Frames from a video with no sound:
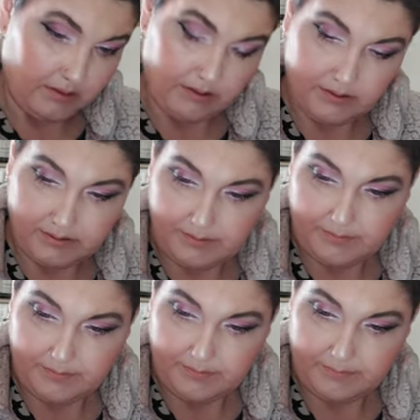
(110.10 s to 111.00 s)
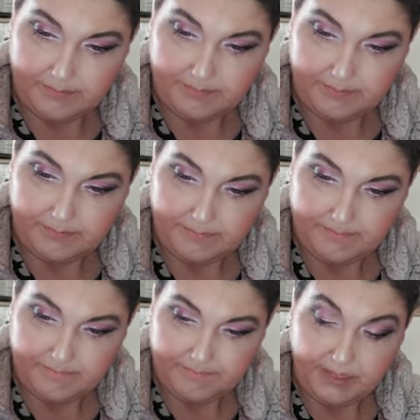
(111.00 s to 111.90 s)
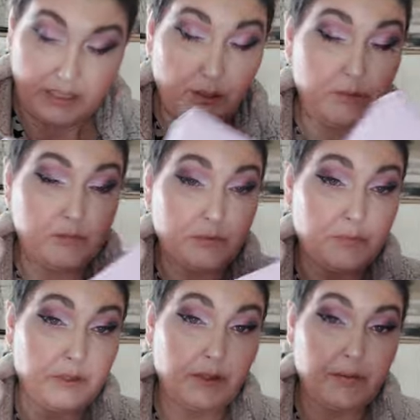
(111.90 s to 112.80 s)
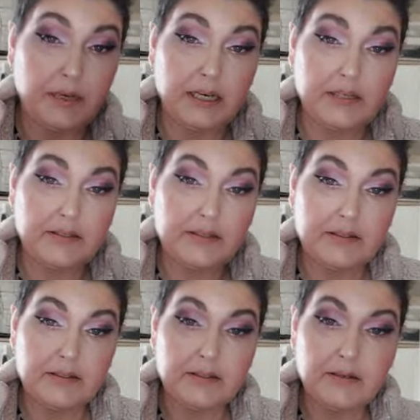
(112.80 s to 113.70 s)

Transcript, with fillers: And it comes from the US.